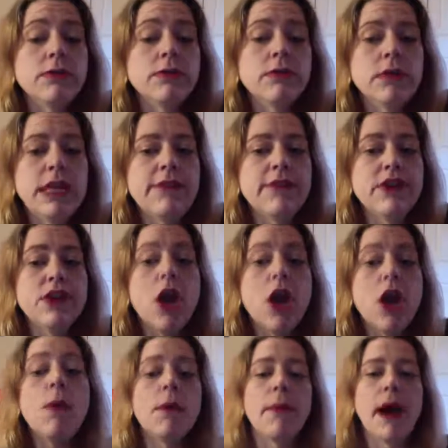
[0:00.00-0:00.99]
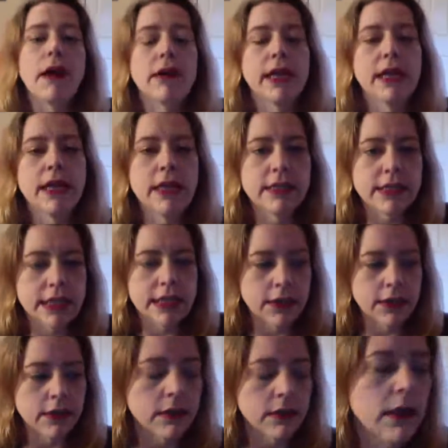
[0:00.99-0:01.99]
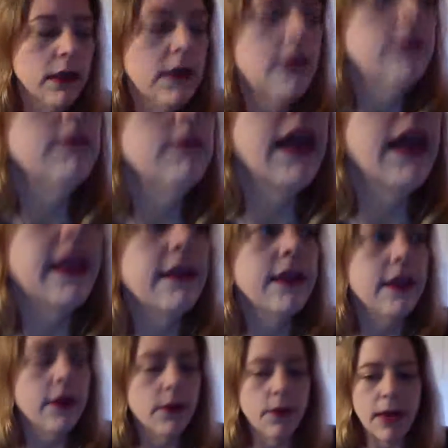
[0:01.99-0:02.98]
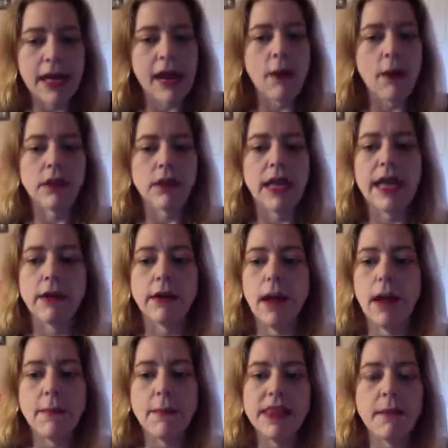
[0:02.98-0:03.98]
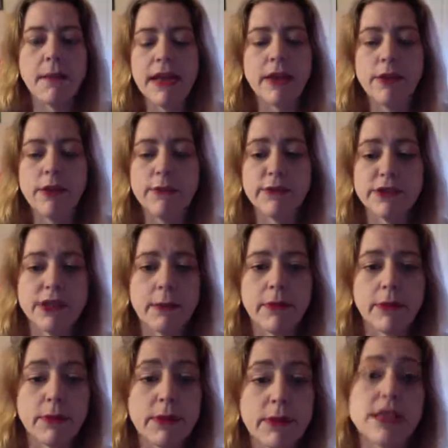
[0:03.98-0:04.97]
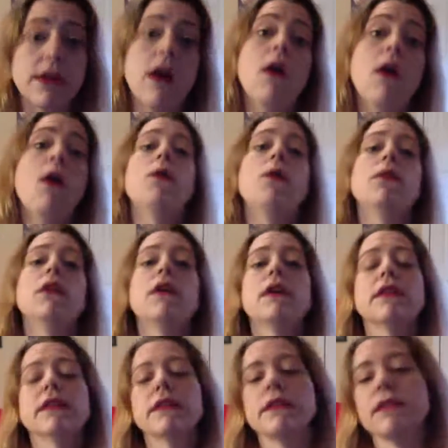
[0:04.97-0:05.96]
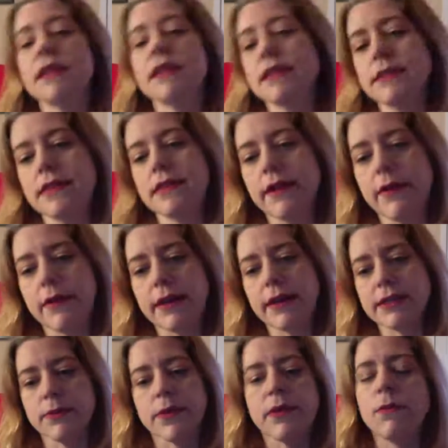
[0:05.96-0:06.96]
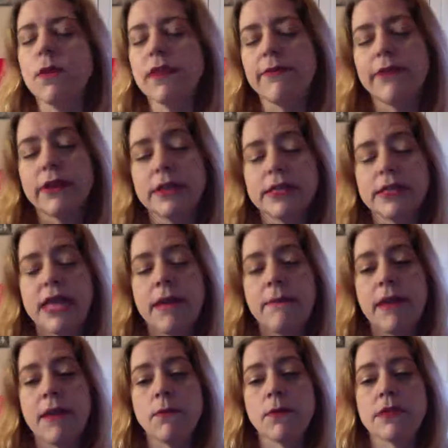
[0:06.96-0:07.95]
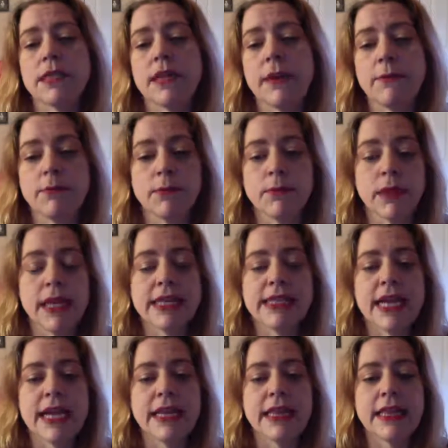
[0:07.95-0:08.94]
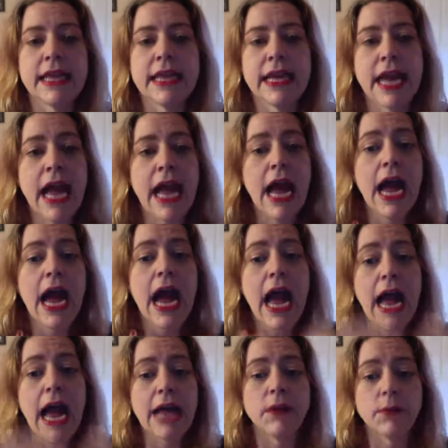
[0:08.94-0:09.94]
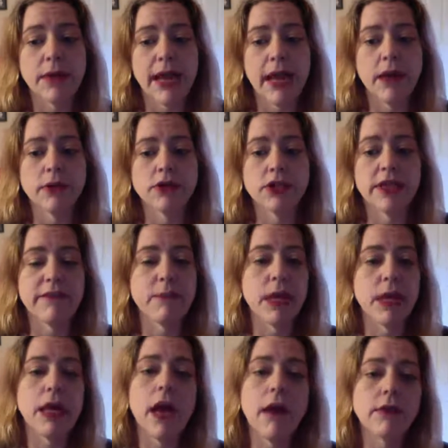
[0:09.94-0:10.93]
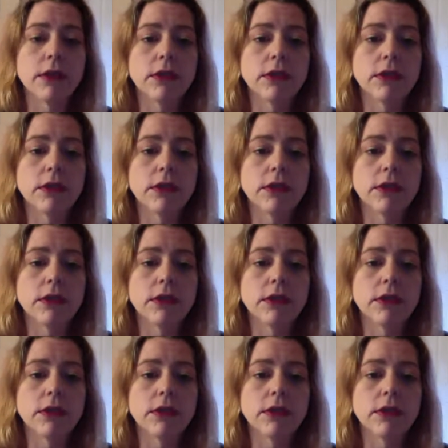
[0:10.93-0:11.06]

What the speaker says: even know about it until, like, you know, an hour later, I'm in the menu for some other reason. Oh, look, there are things in the Codex to read. What does that mean? What does it have to relate to anything? I don't care. Just give me a novel.